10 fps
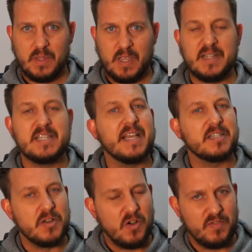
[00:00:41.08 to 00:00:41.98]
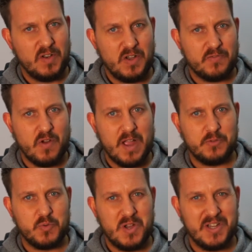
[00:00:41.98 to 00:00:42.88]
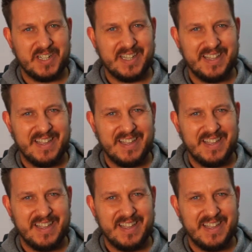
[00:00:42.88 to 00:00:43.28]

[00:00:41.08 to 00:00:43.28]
It takes an awful lot of groundwork.